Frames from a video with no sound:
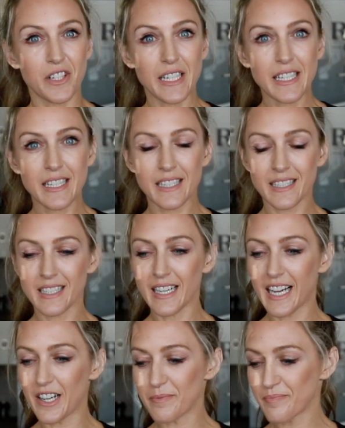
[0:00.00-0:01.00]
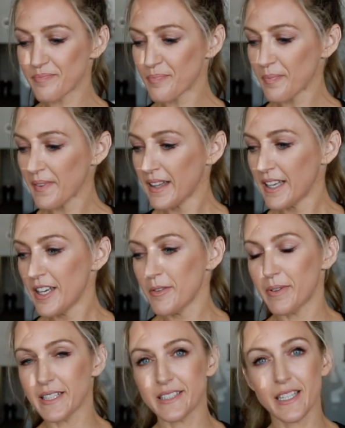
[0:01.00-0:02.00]
journey.
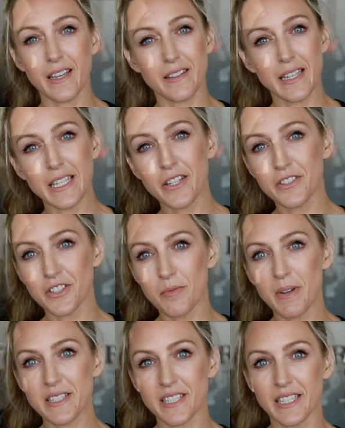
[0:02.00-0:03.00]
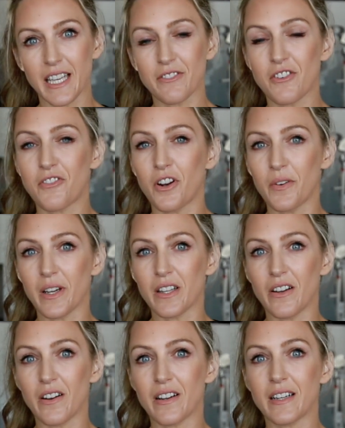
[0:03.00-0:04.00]
But yeah, thank you so much again for following
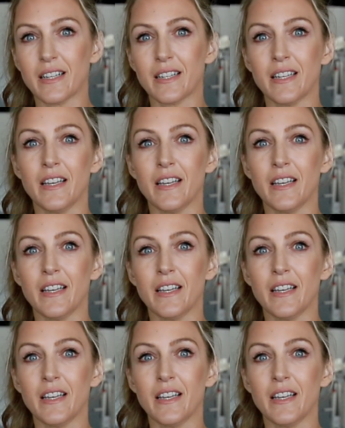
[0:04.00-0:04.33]
along.